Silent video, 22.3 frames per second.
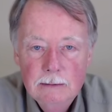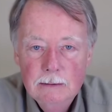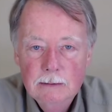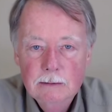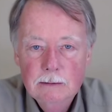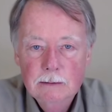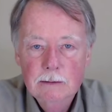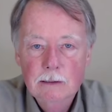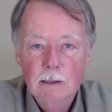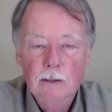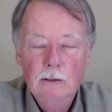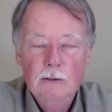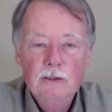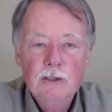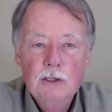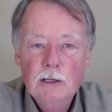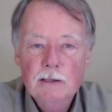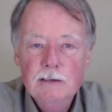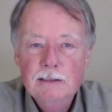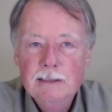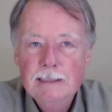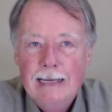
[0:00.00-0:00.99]
So
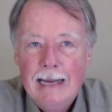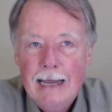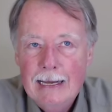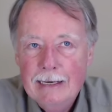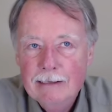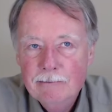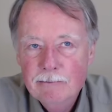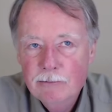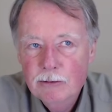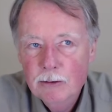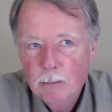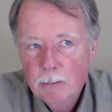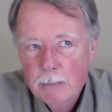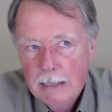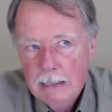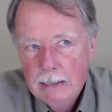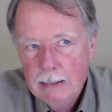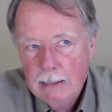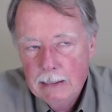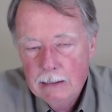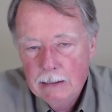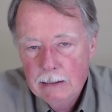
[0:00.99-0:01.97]
just not for
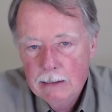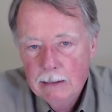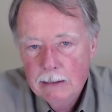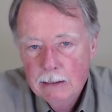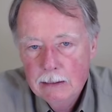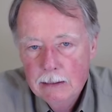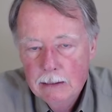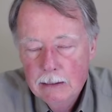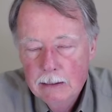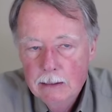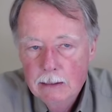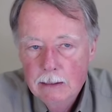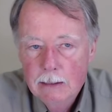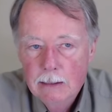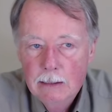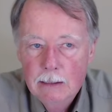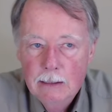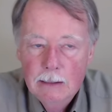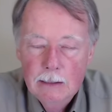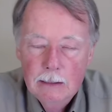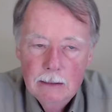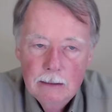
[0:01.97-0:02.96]
me,
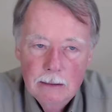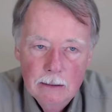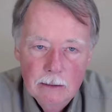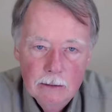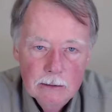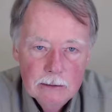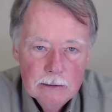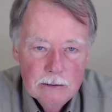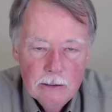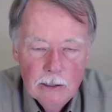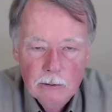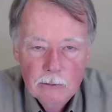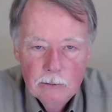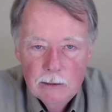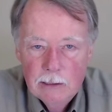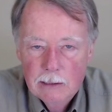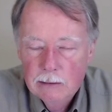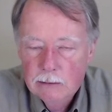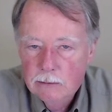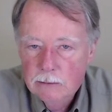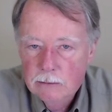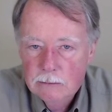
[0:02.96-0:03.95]
you know, a stone
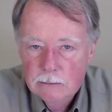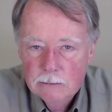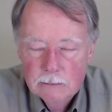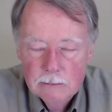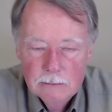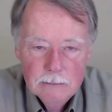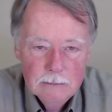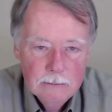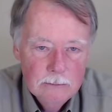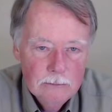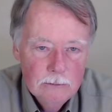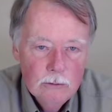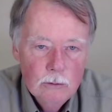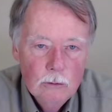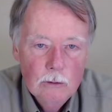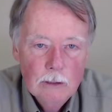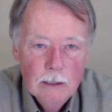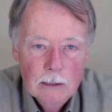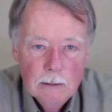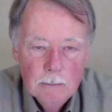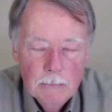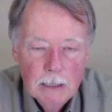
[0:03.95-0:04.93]
that's two
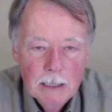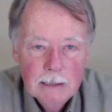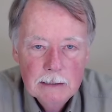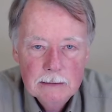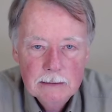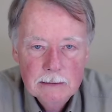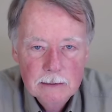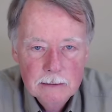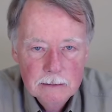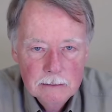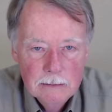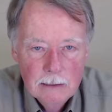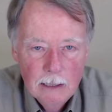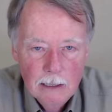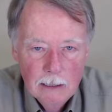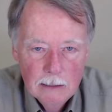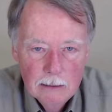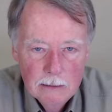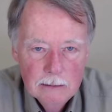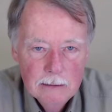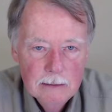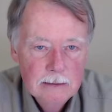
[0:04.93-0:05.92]
hundred bucks is
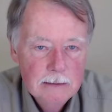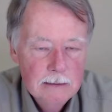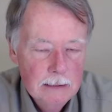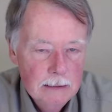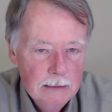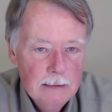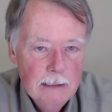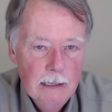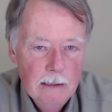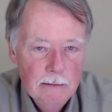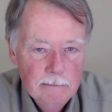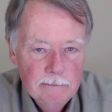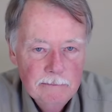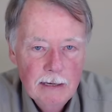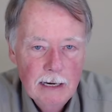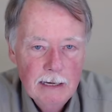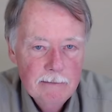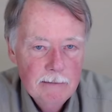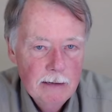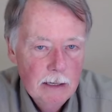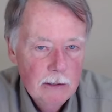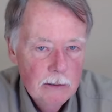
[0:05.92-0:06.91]
hard to sit down
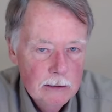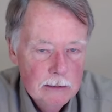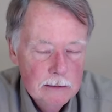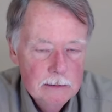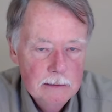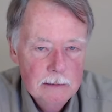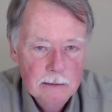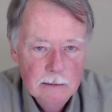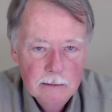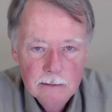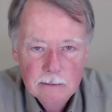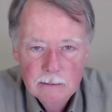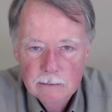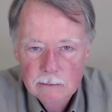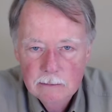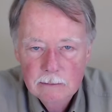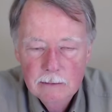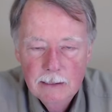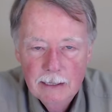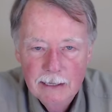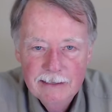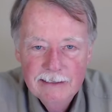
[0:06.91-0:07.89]
five hours and,
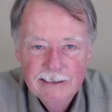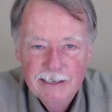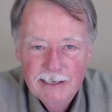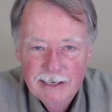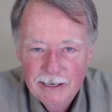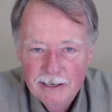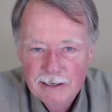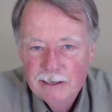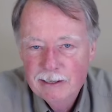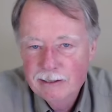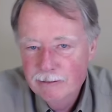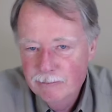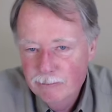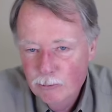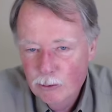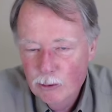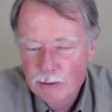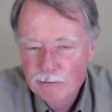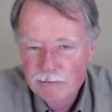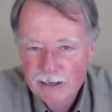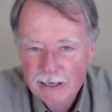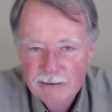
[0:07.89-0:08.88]
and cut it
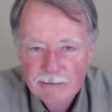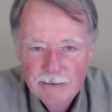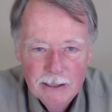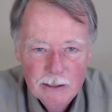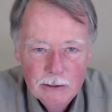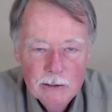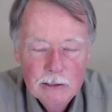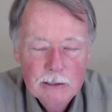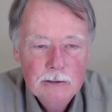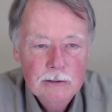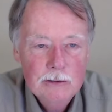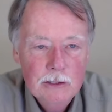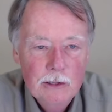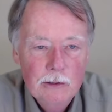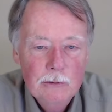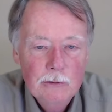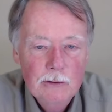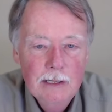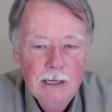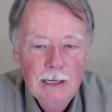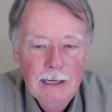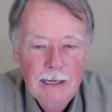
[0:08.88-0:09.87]
four or five hours.
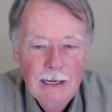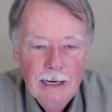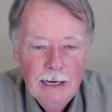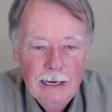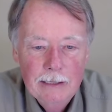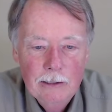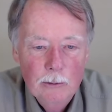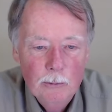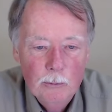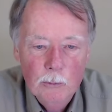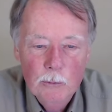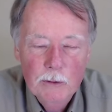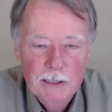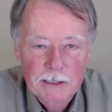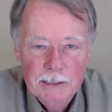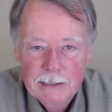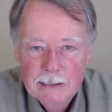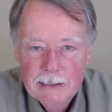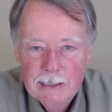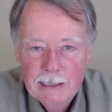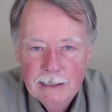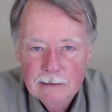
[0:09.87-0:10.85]
So I don't really
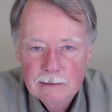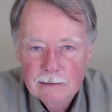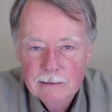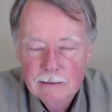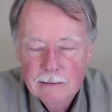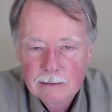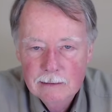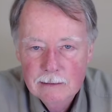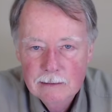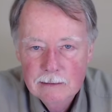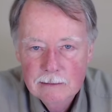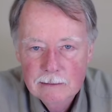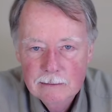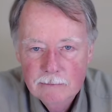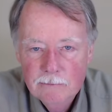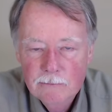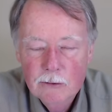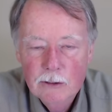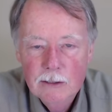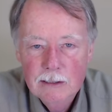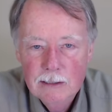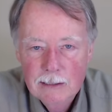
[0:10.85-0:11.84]
cut the
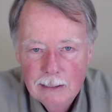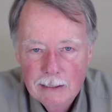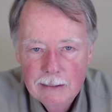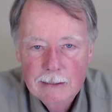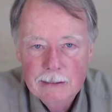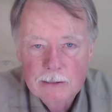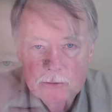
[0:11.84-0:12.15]
for honey